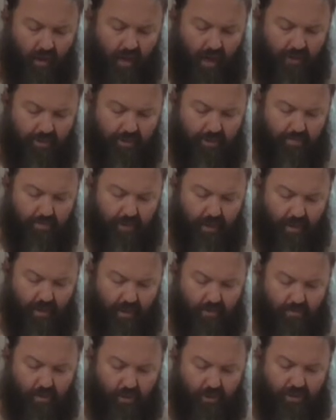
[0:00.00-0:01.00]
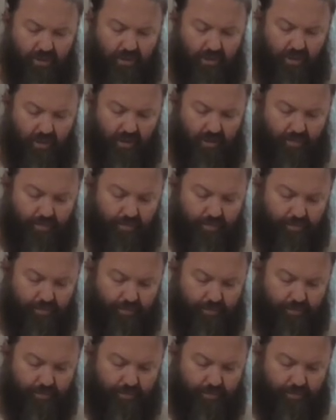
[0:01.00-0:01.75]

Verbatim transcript: at the Battle of Poitiers.